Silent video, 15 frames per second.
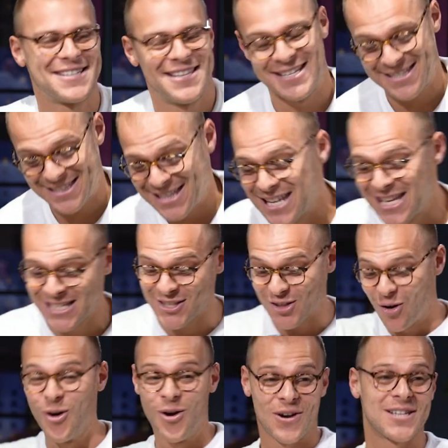This
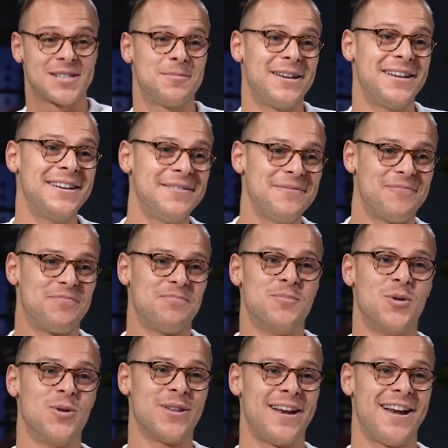irks me
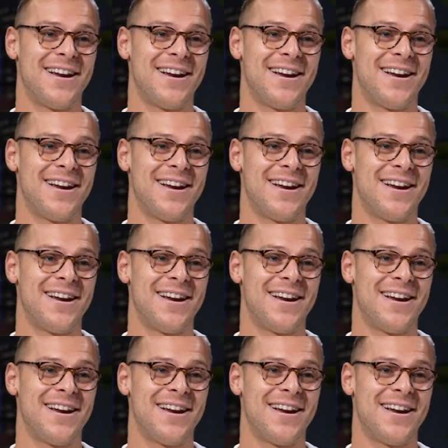more than